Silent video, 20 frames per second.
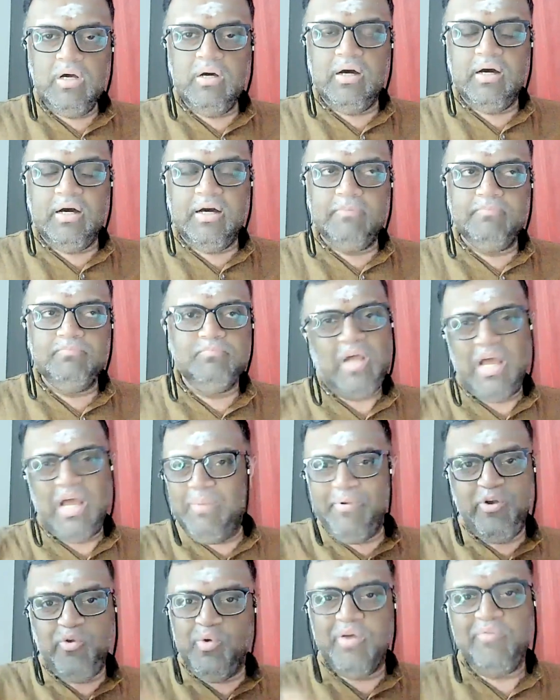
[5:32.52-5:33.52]
I'll
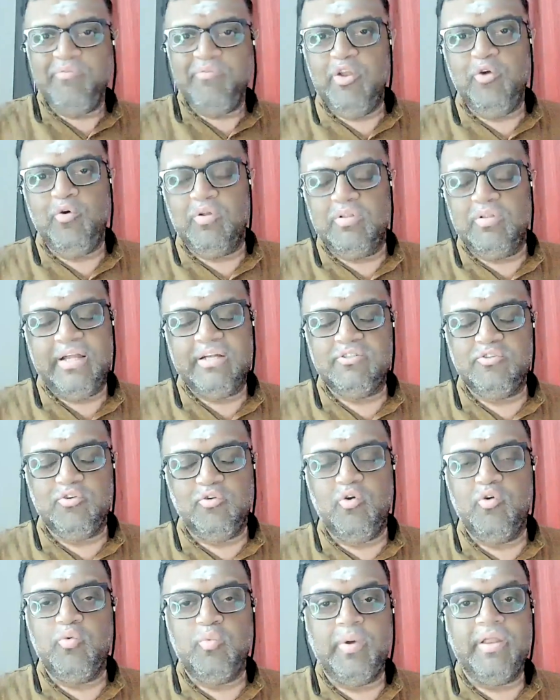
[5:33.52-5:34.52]
be doing a video on that, so
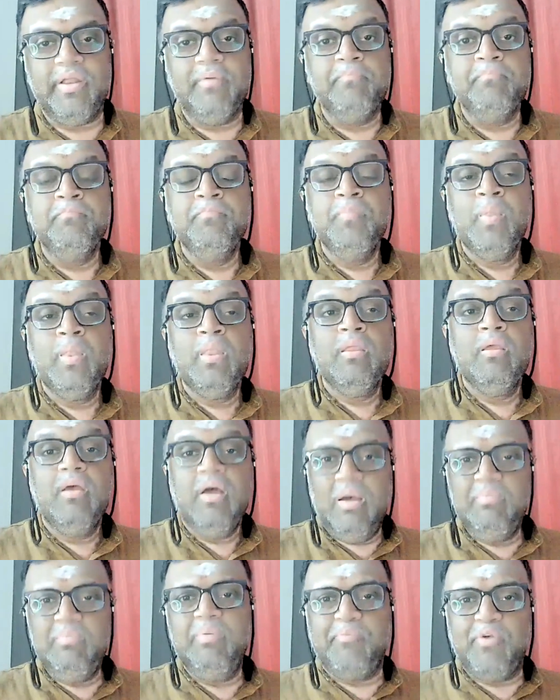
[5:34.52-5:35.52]
don't worry.
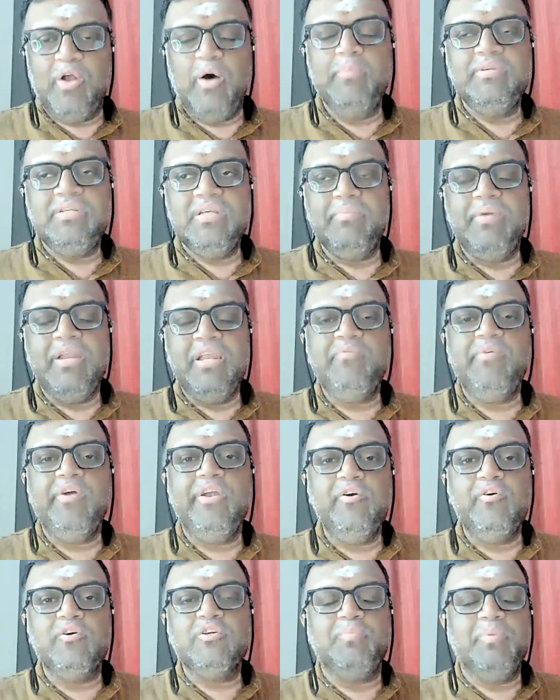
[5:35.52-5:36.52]
I've been promising many
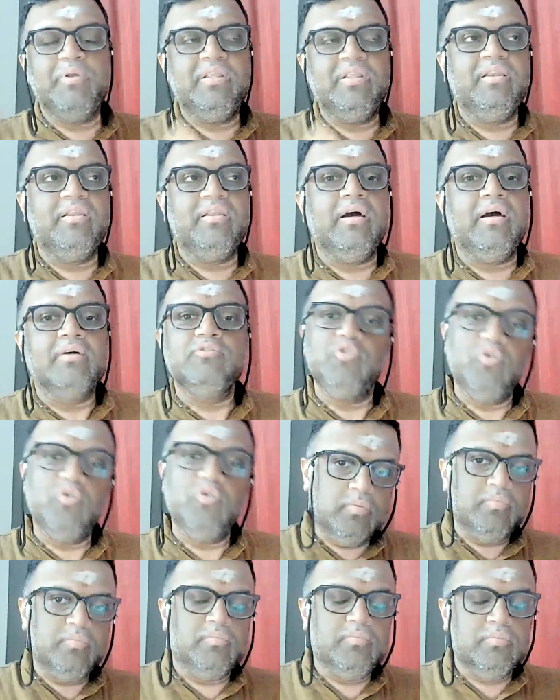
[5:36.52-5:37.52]
videos, but then yeah.
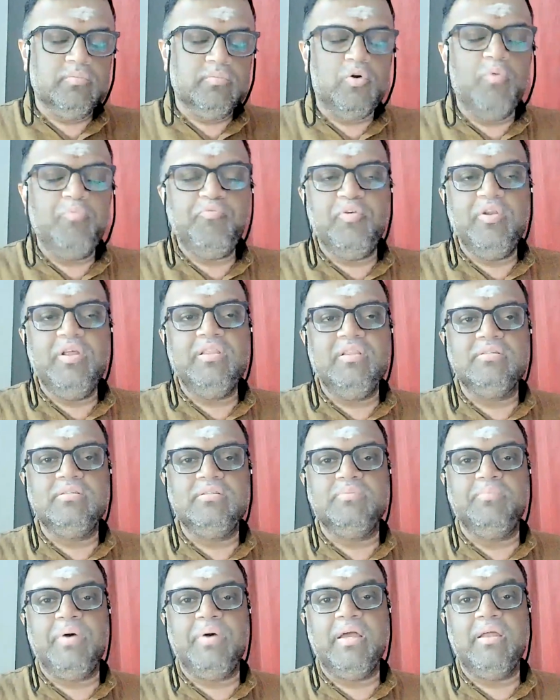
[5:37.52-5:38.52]
So hopefully
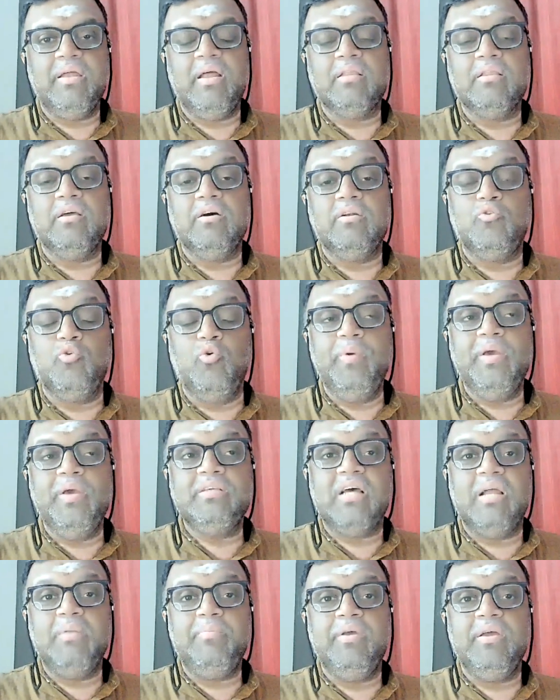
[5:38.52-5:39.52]
this by another 2
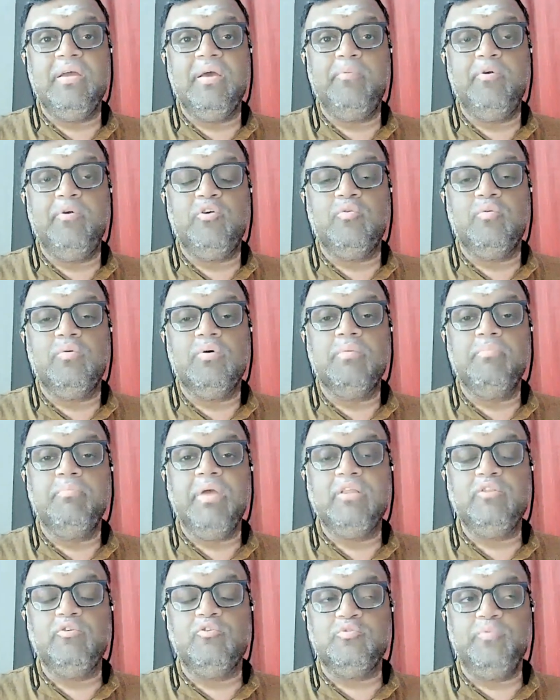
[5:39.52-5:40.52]
weeks I'll be able to
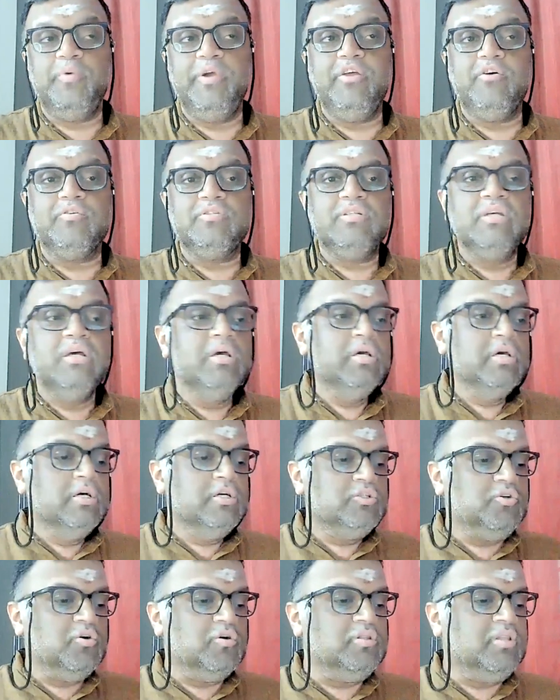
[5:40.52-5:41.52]
make those videos.
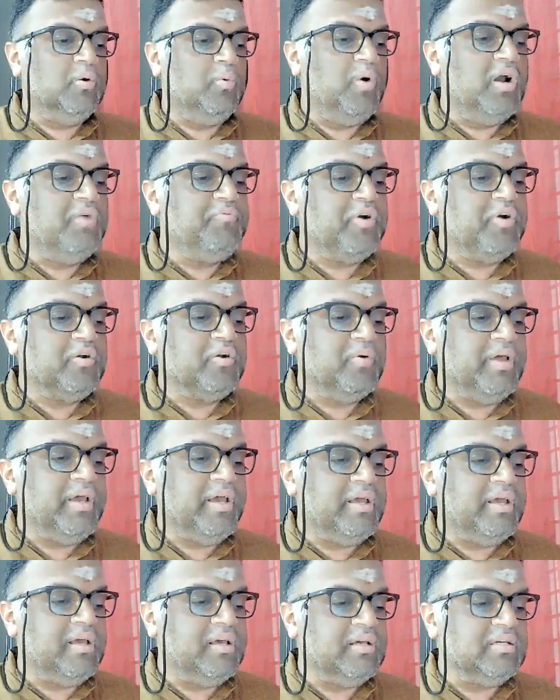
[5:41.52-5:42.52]
So the word for today
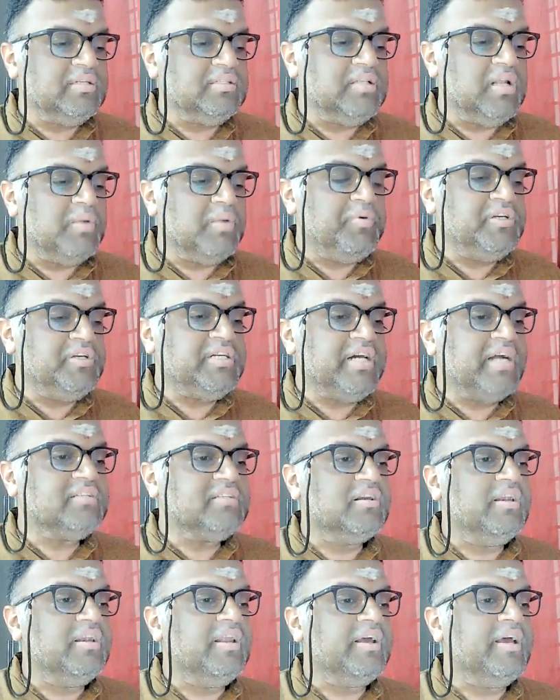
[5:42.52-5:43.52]
is, let me share
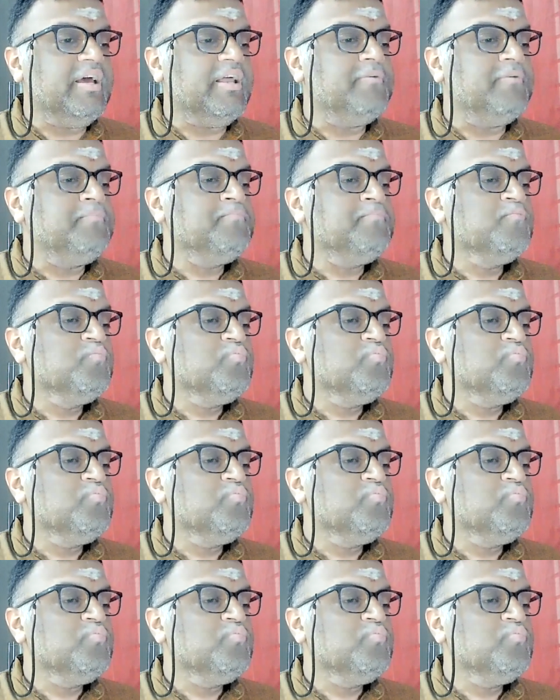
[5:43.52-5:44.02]
screen again.